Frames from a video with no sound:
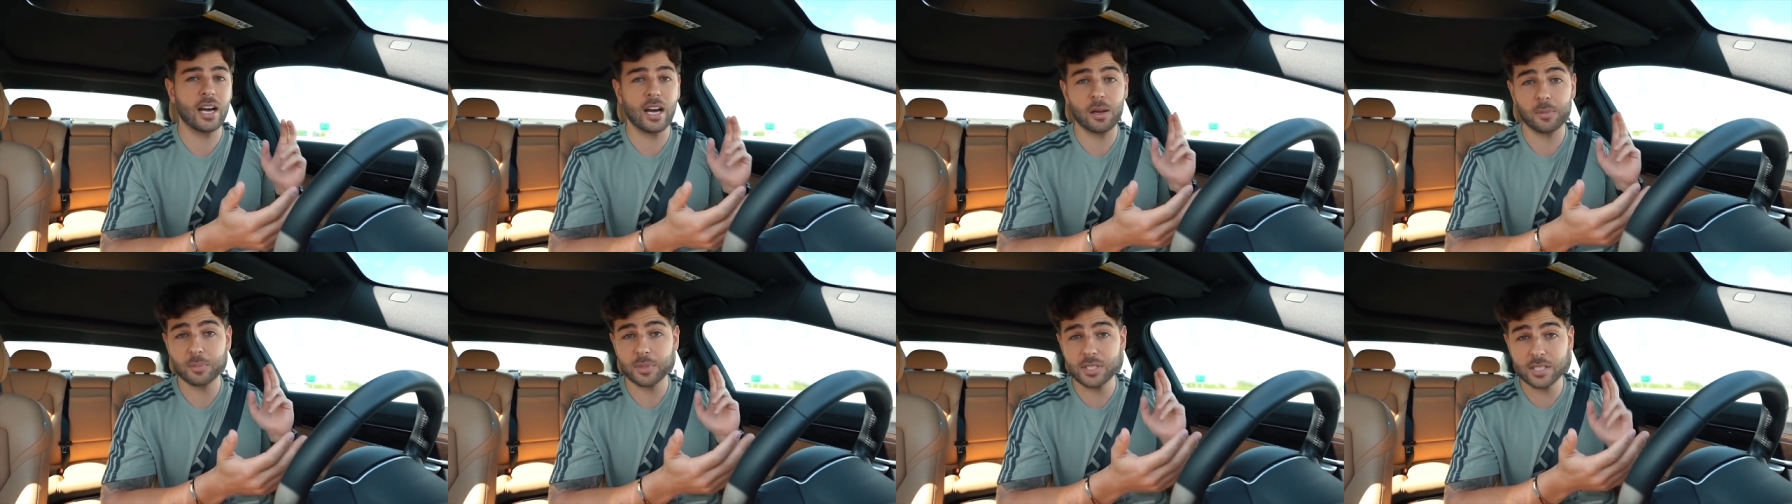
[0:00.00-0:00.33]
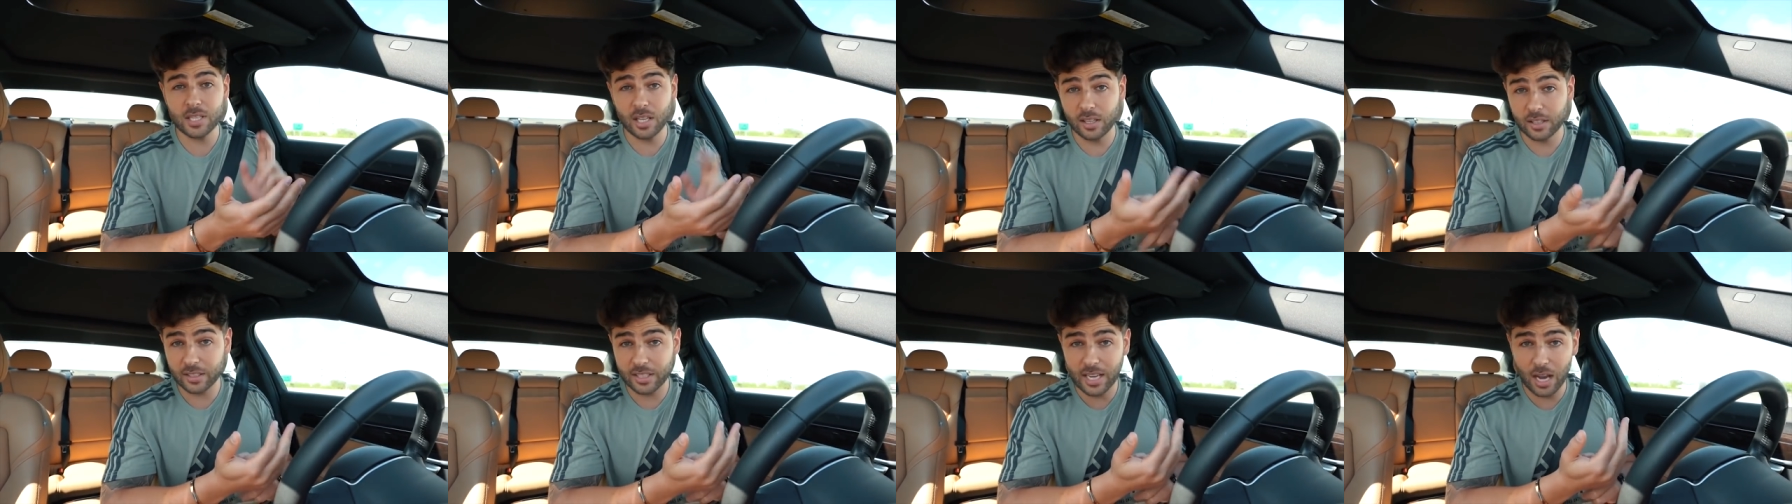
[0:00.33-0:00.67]
I'm
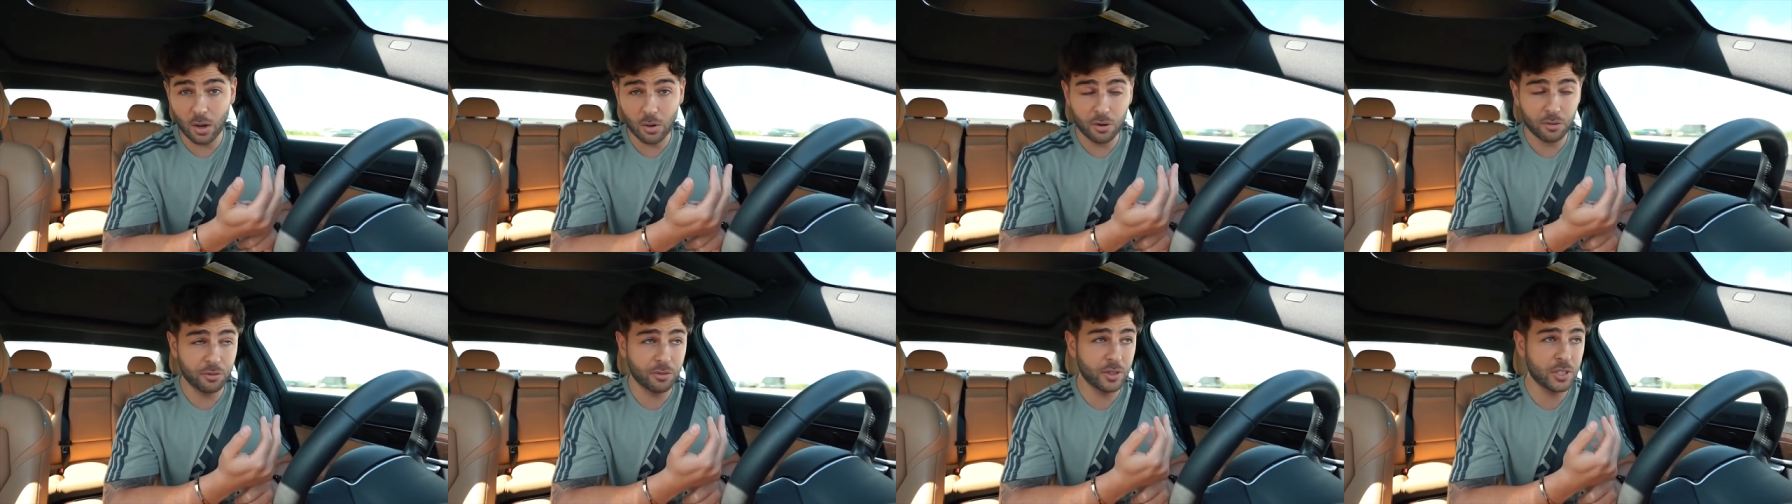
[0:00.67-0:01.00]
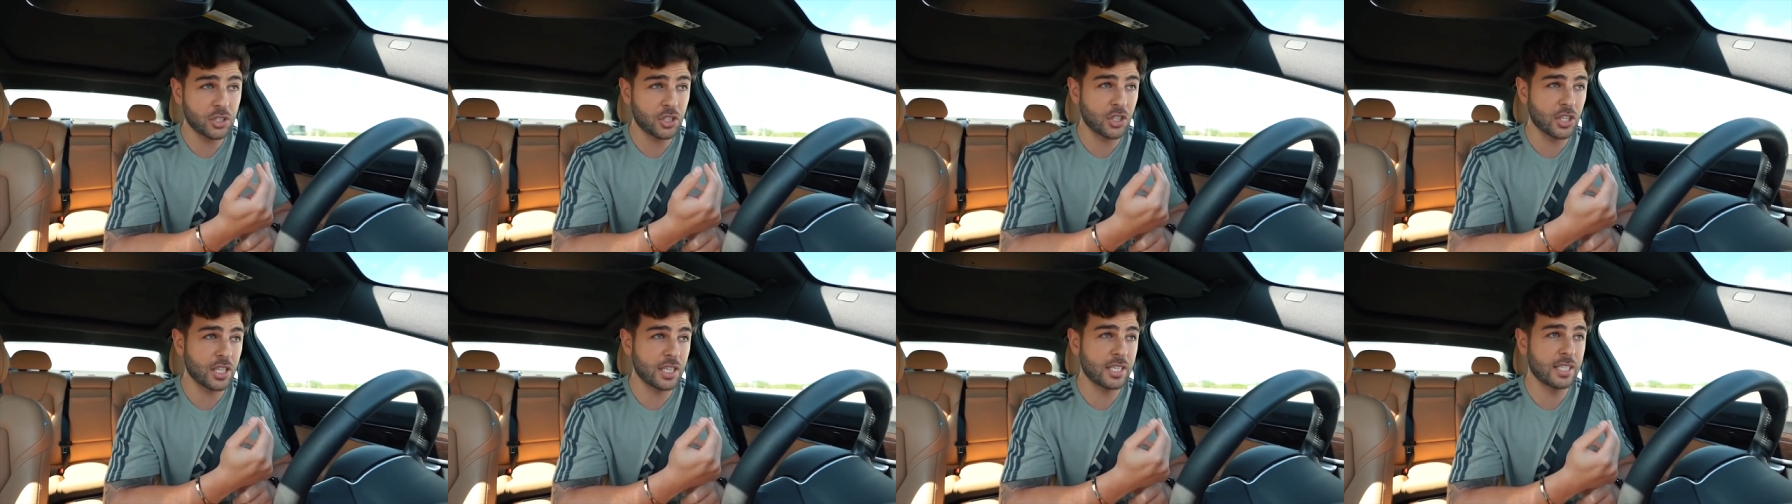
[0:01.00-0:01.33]
selling
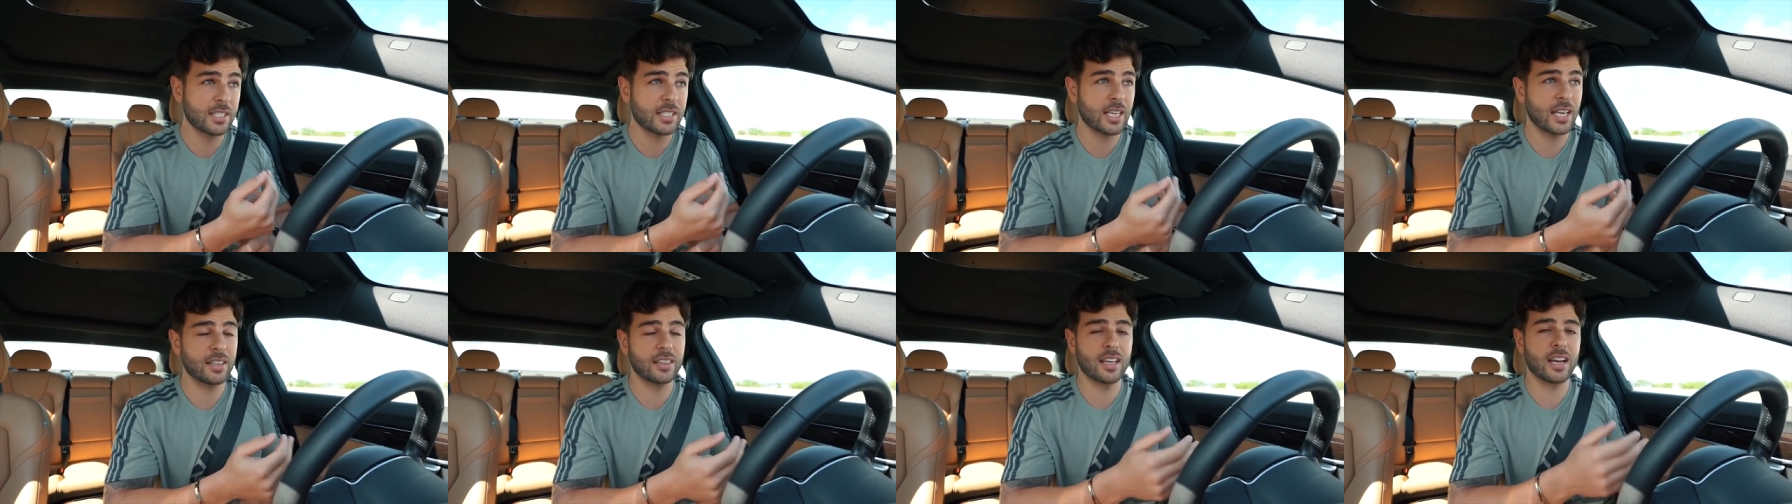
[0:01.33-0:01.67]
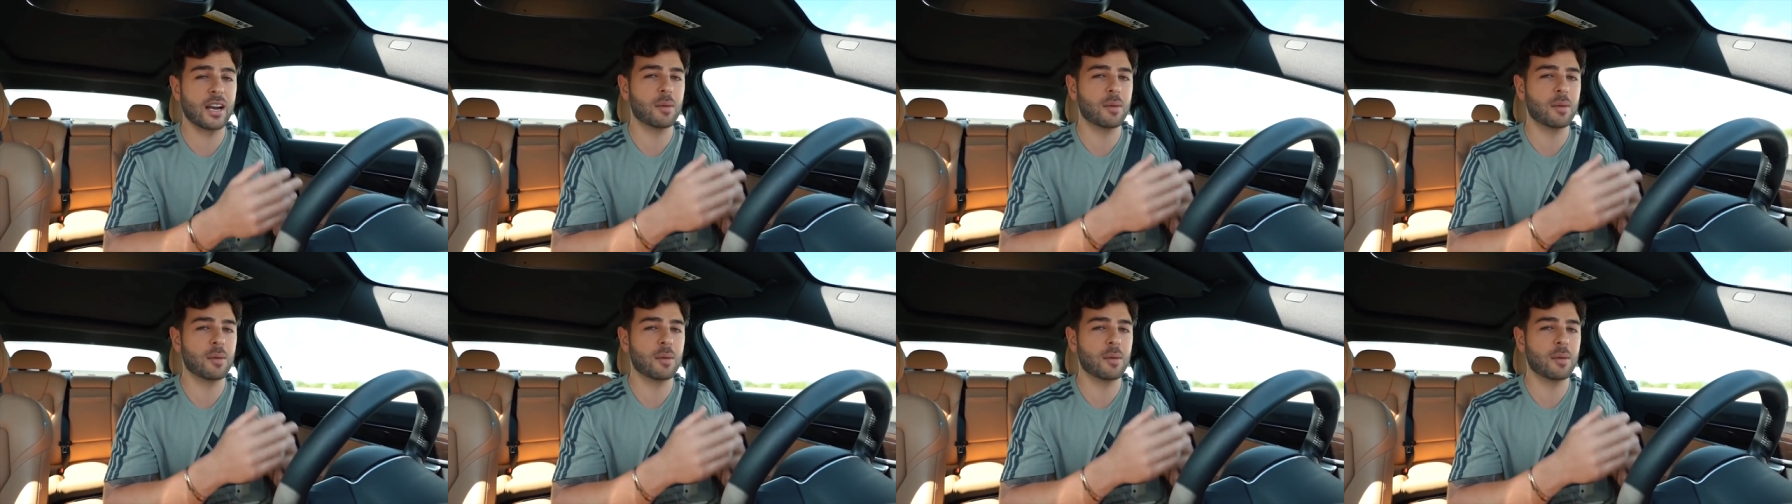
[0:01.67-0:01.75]
counterfeit jeans and